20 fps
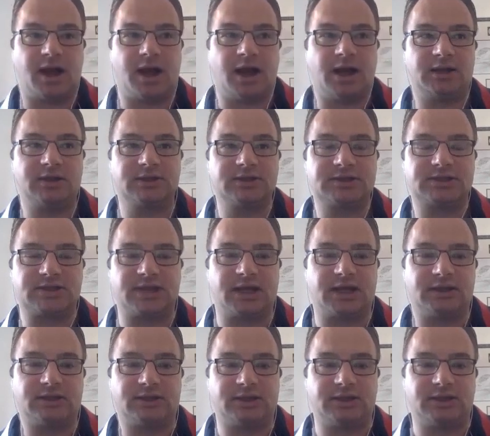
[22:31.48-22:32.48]

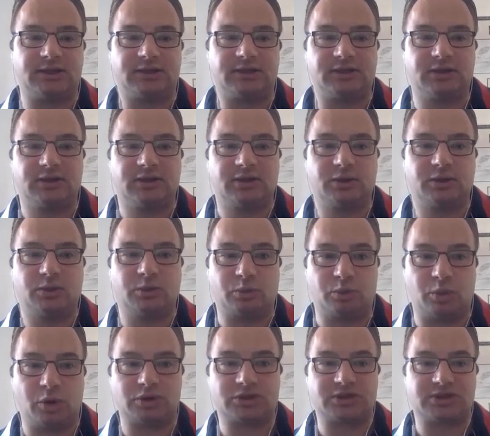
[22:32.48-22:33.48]
understanding
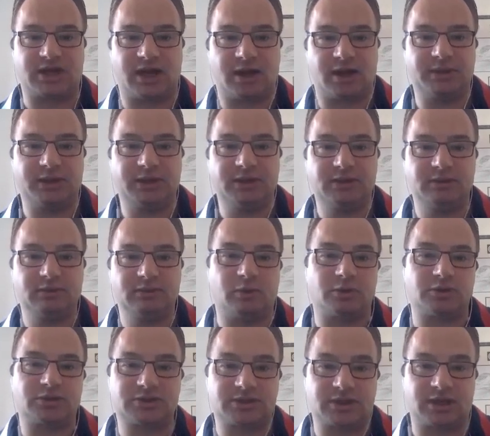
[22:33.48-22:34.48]
what's coming,
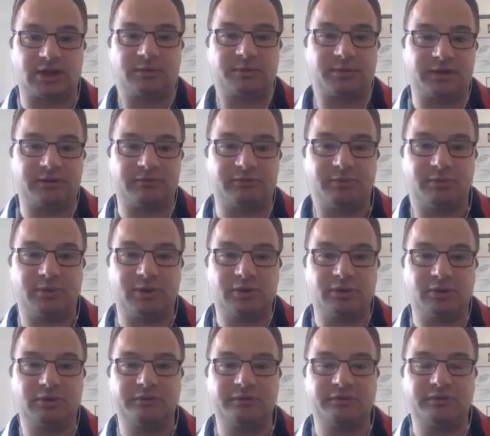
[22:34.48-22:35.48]
what's going to be
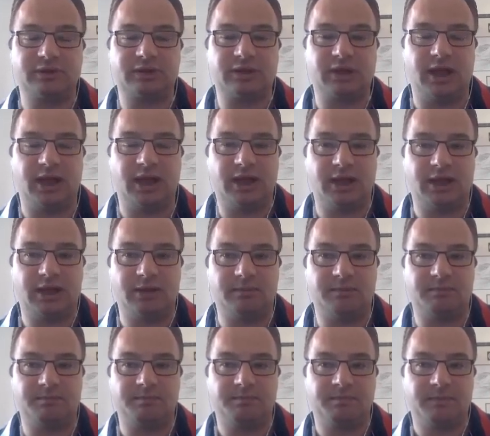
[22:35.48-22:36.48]
removed.
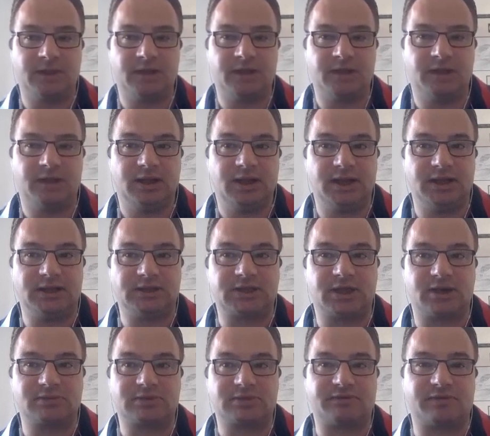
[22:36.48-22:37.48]
In
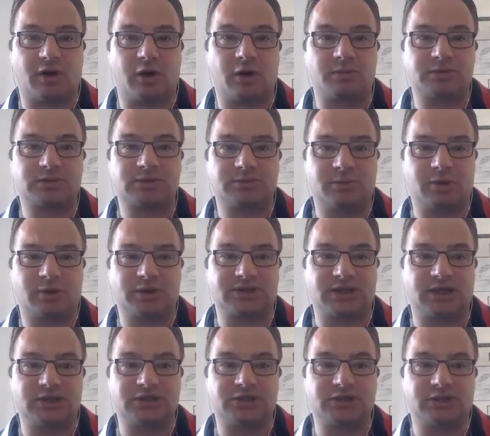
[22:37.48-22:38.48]
terms of
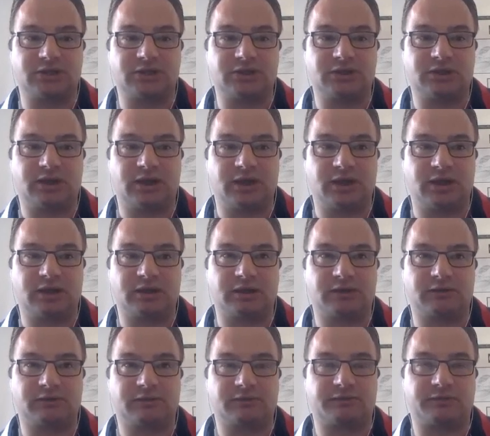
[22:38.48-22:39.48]
optimization
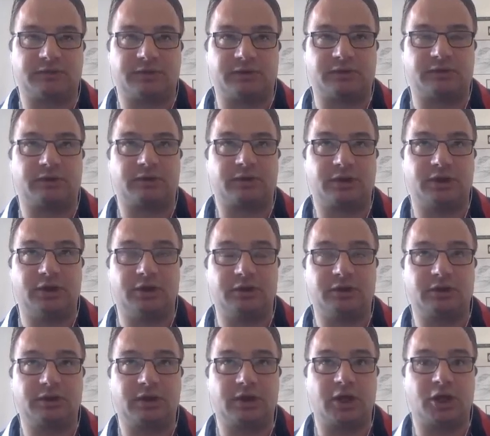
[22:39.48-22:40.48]
for
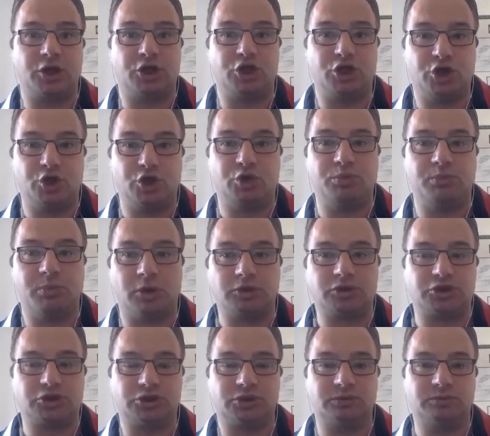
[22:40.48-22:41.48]
a new
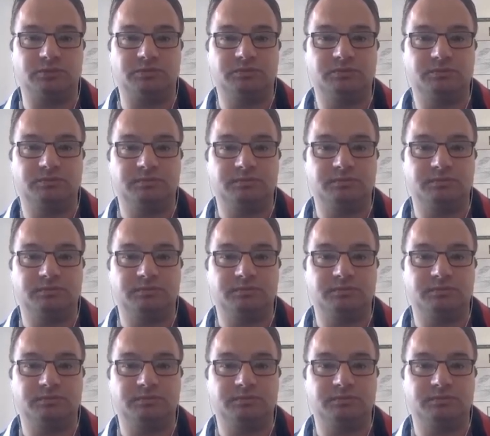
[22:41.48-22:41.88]
module,